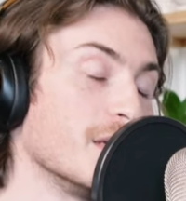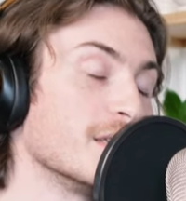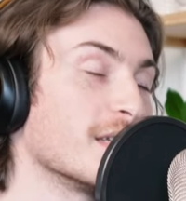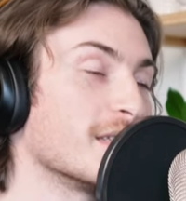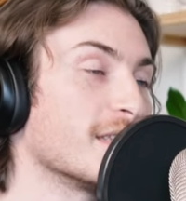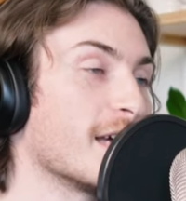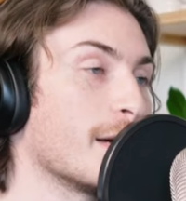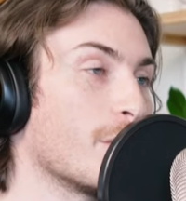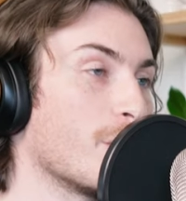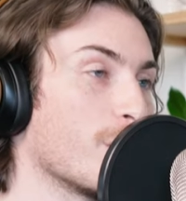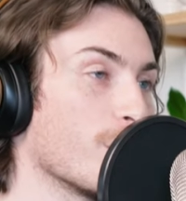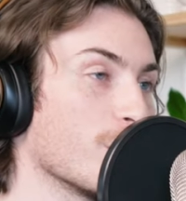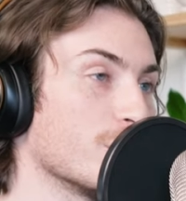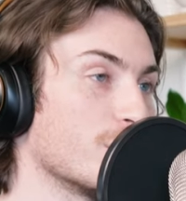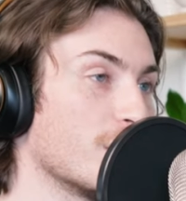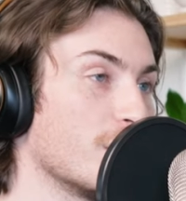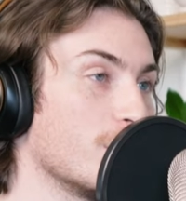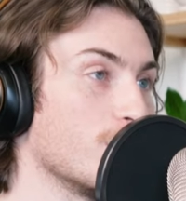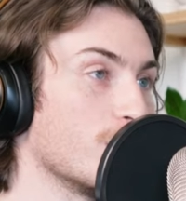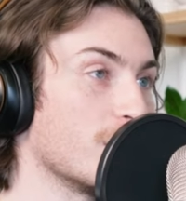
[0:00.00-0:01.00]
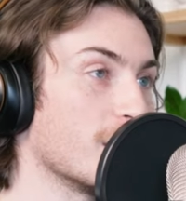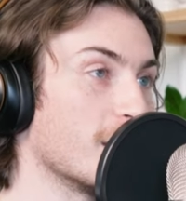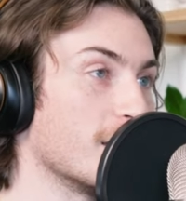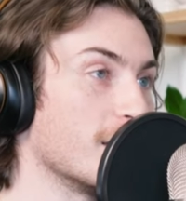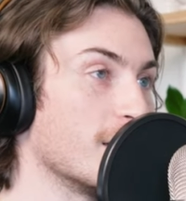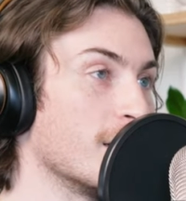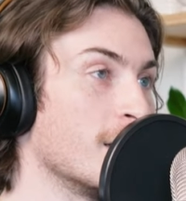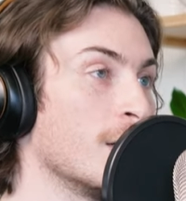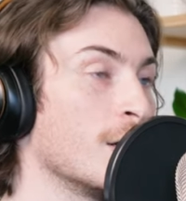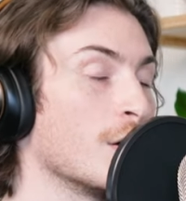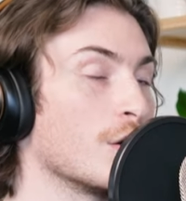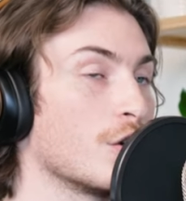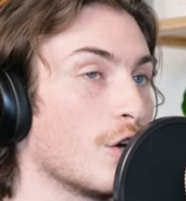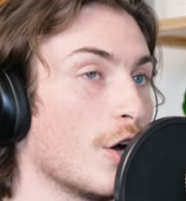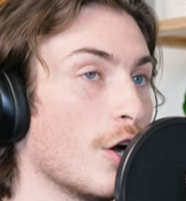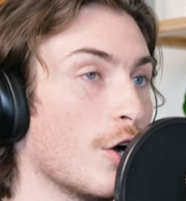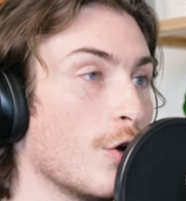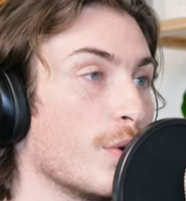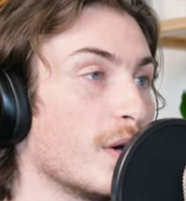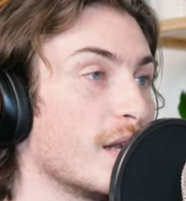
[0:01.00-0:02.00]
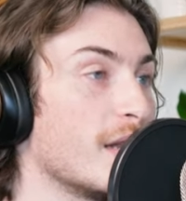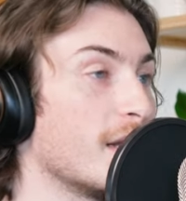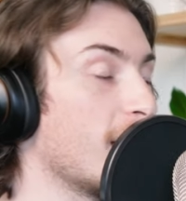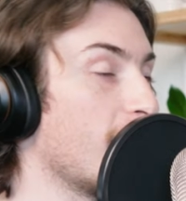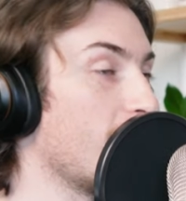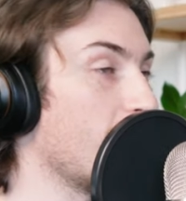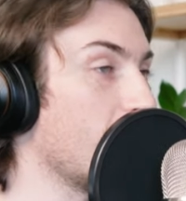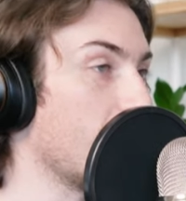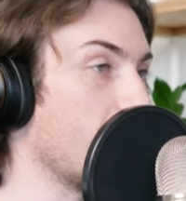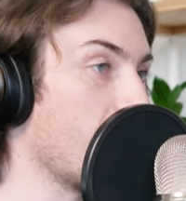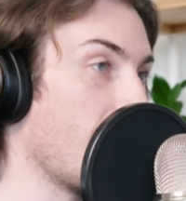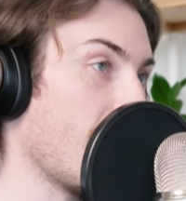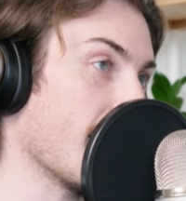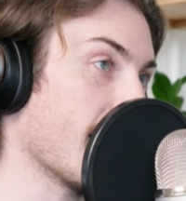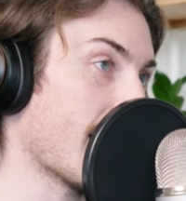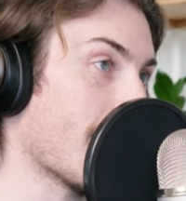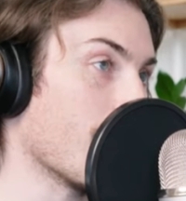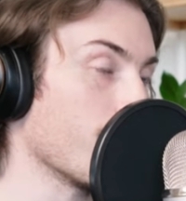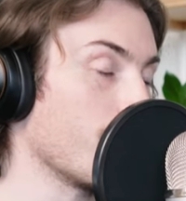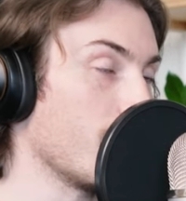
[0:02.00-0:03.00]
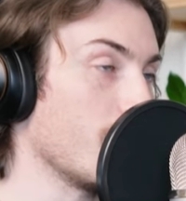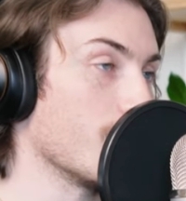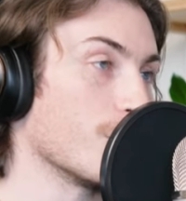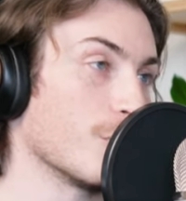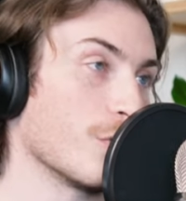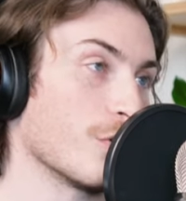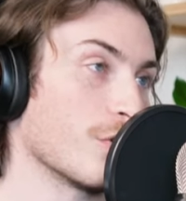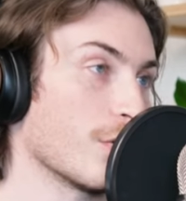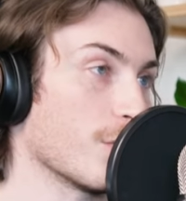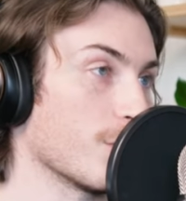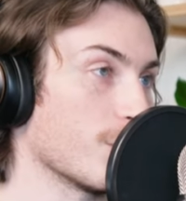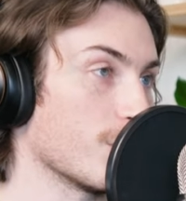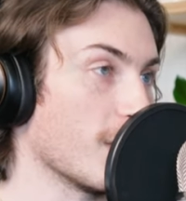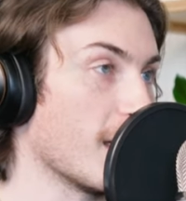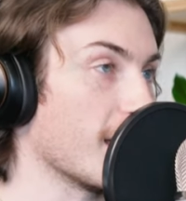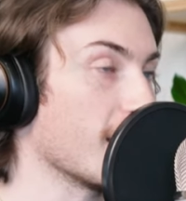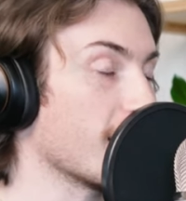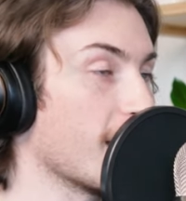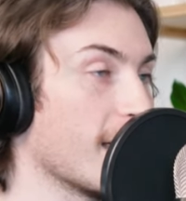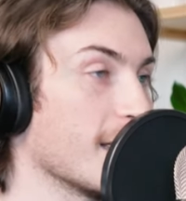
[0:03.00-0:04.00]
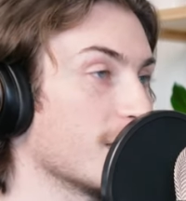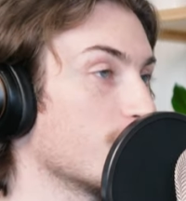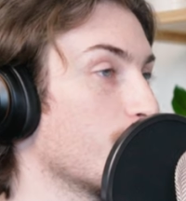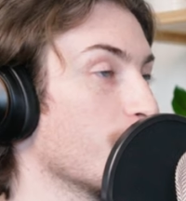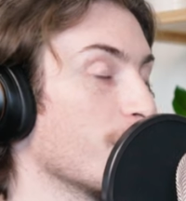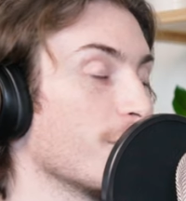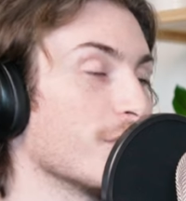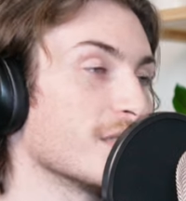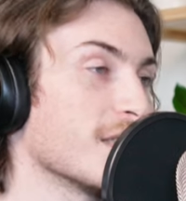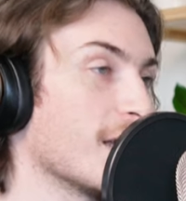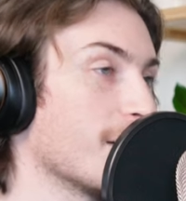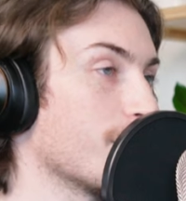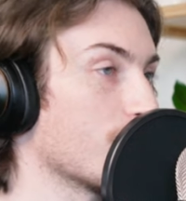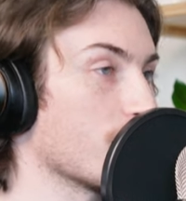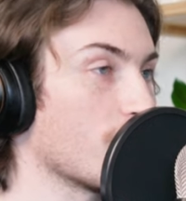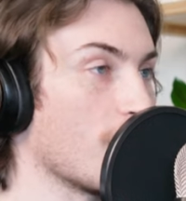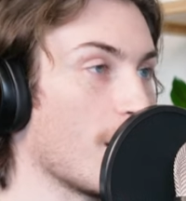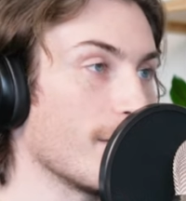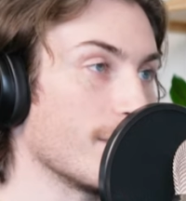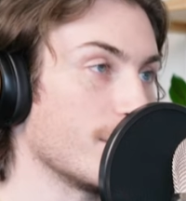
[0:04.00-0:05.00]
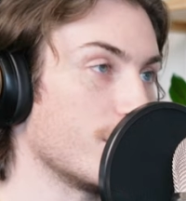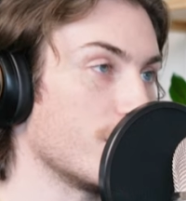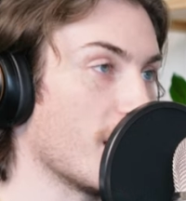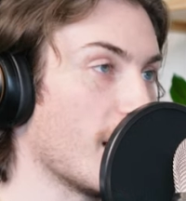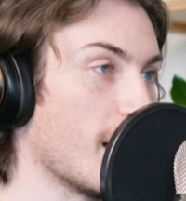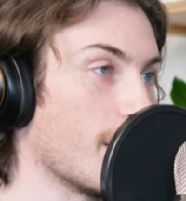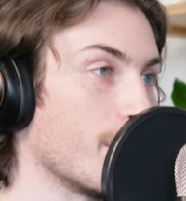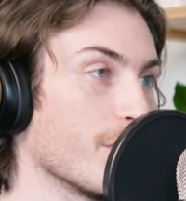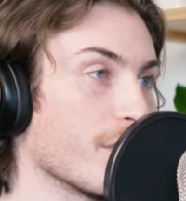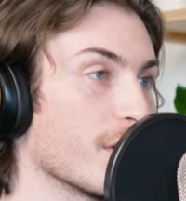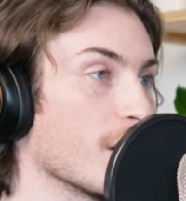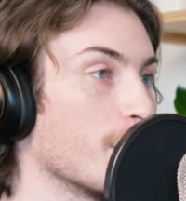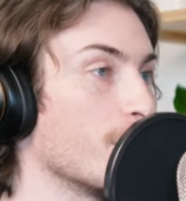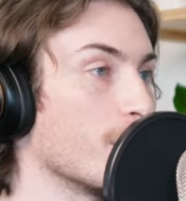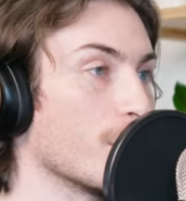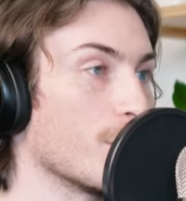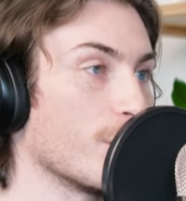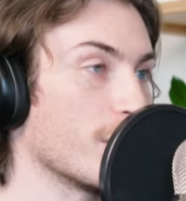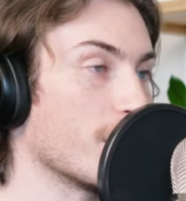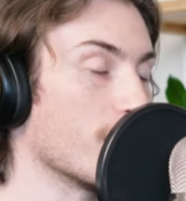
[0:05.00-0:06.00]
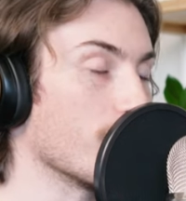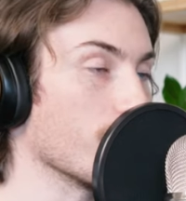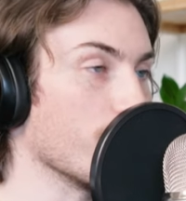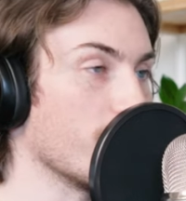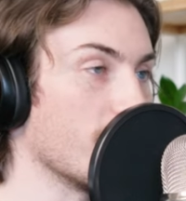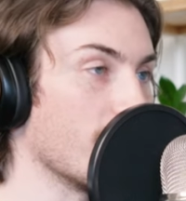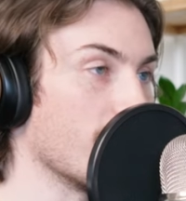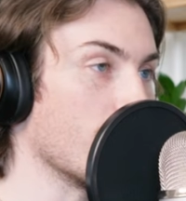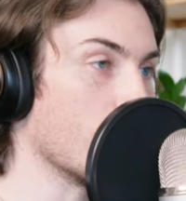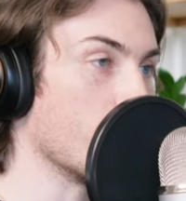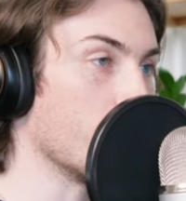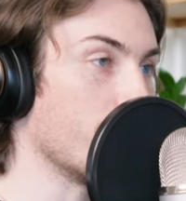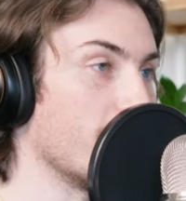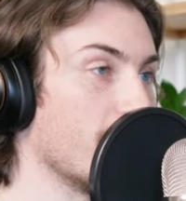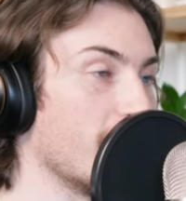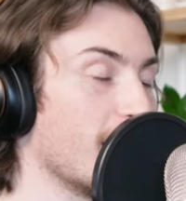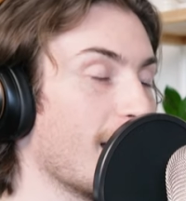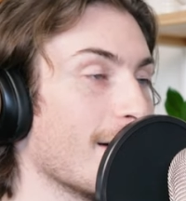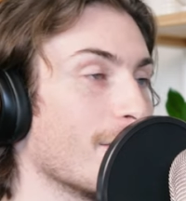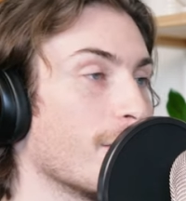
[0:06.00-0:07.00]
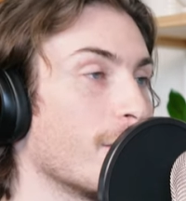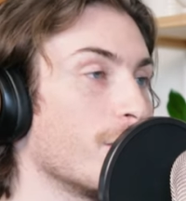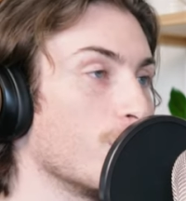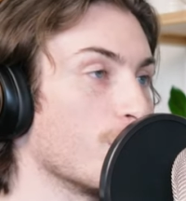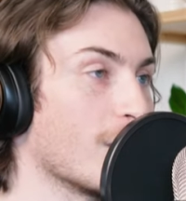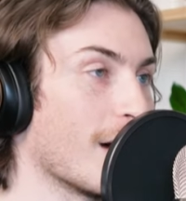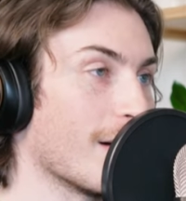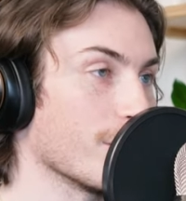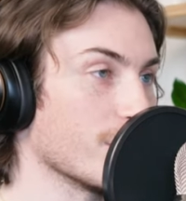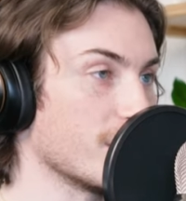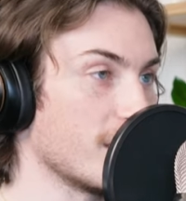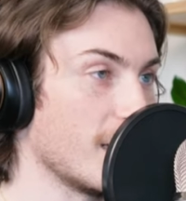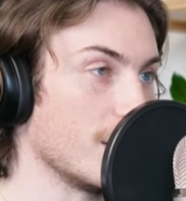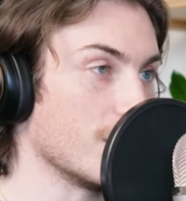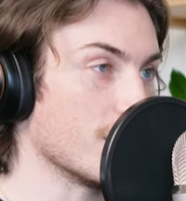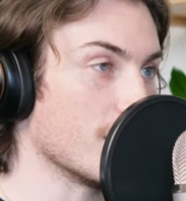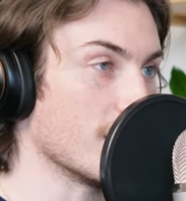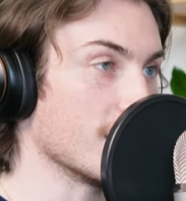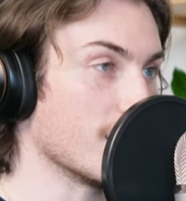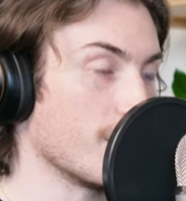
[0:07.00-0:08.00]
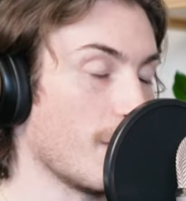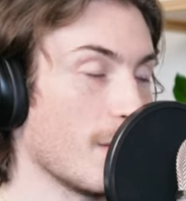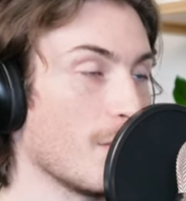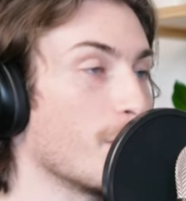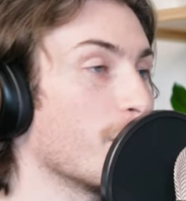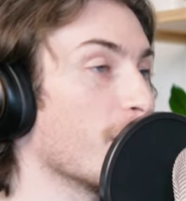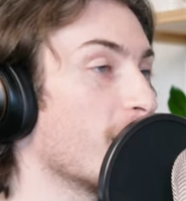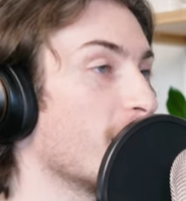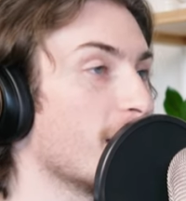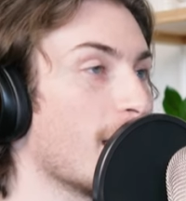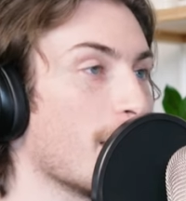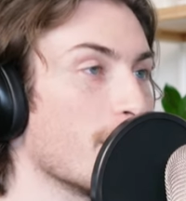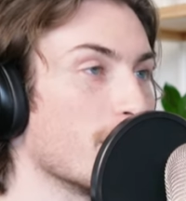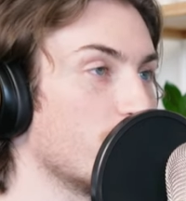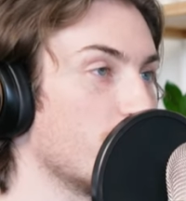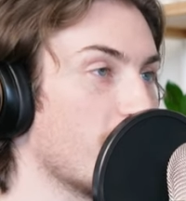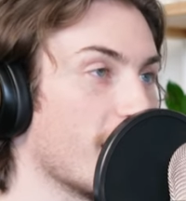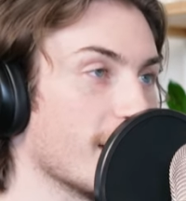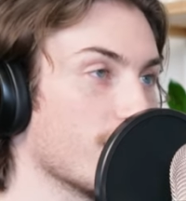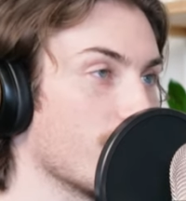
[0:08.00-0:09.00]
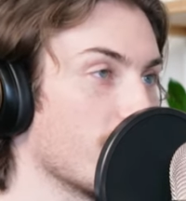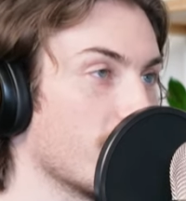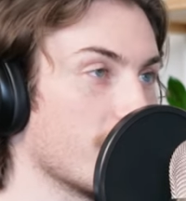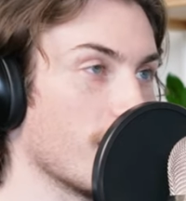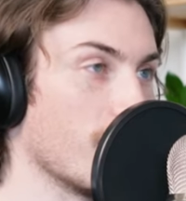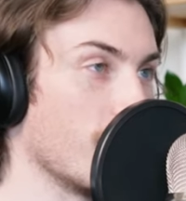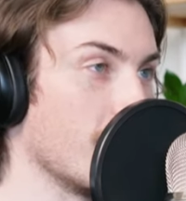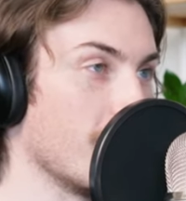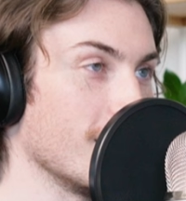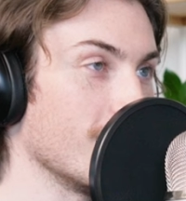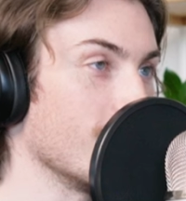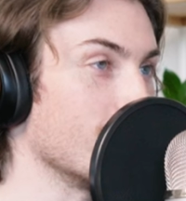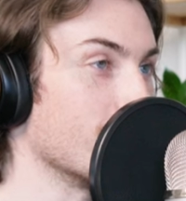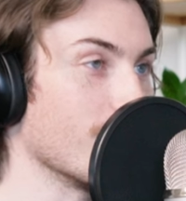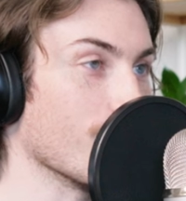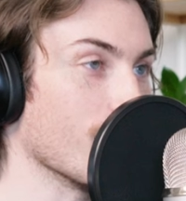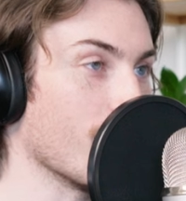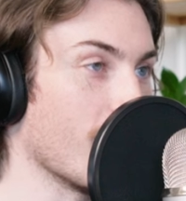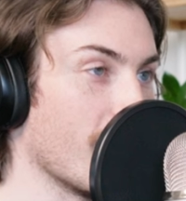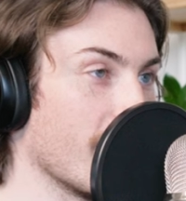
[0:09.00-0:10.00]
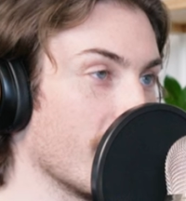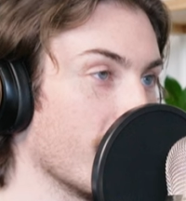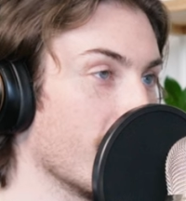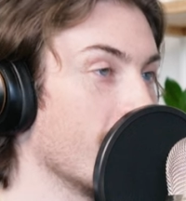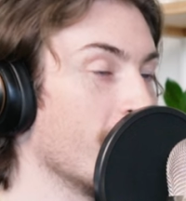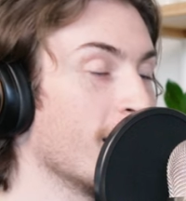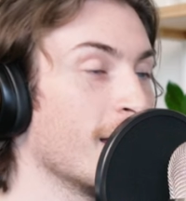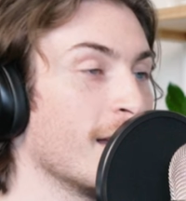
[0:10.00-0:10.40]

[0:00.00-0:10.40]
He's the type of person who can go and and hang out with people go to the, like experience life at the coffee shop bring a book with them read a little bit have a few conversations maybe play a game of chess with somebody who's nearby